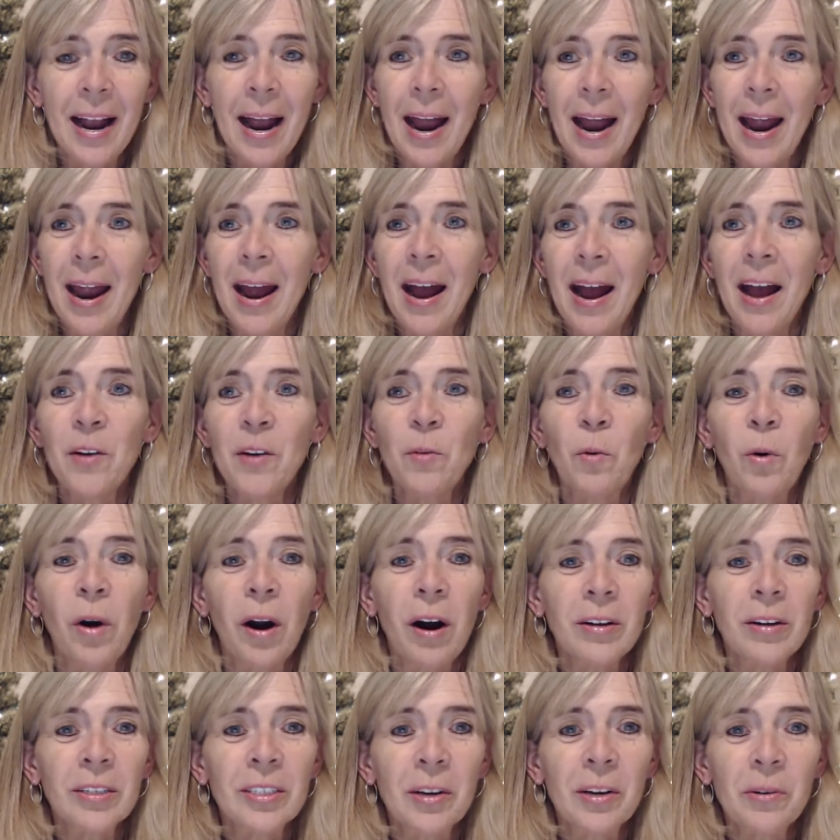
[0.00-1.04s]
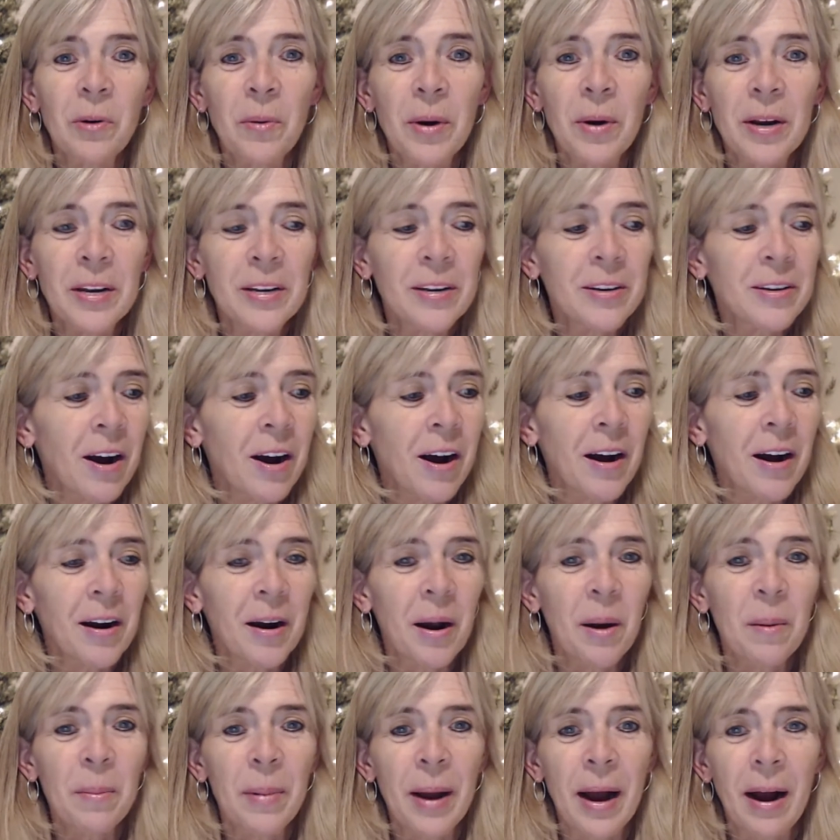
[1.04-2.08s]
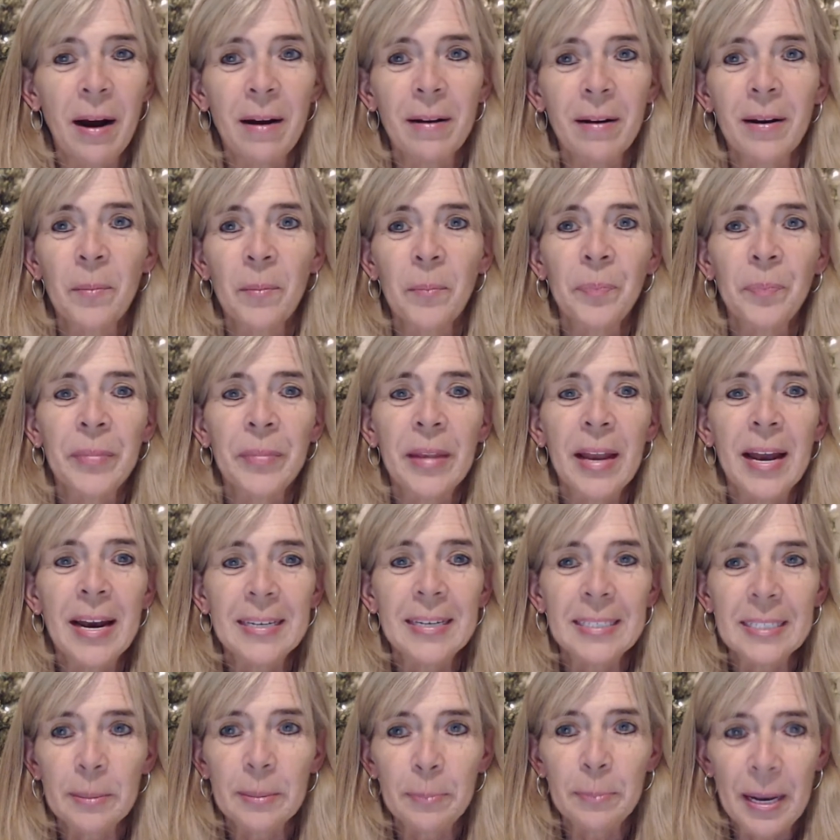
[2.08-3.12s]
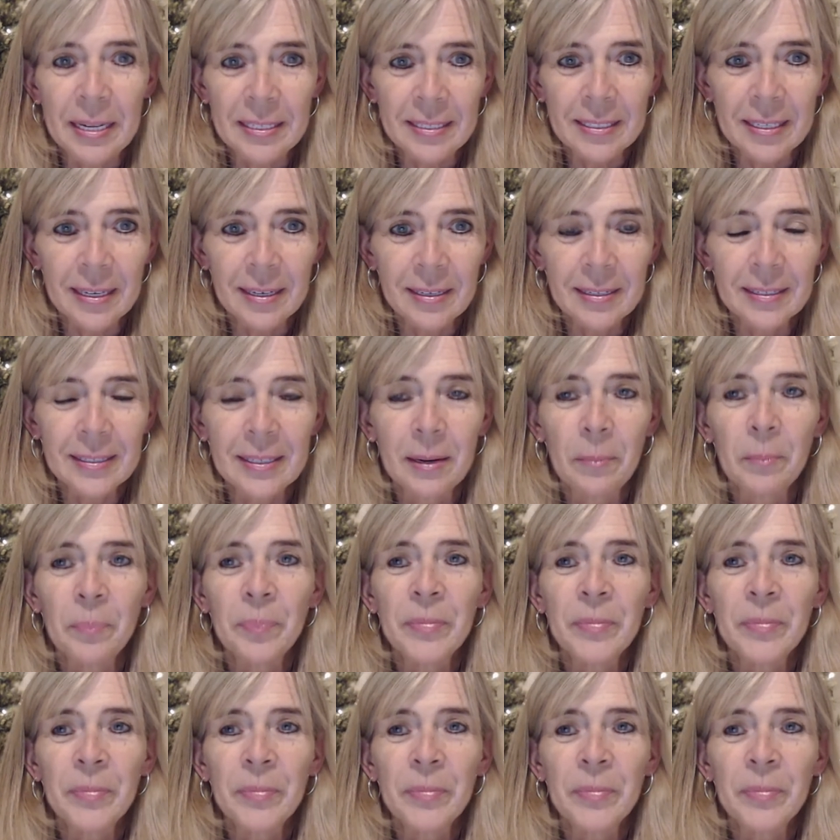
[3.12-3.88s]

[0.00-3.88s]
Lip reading: And we're also going to talk about expenses.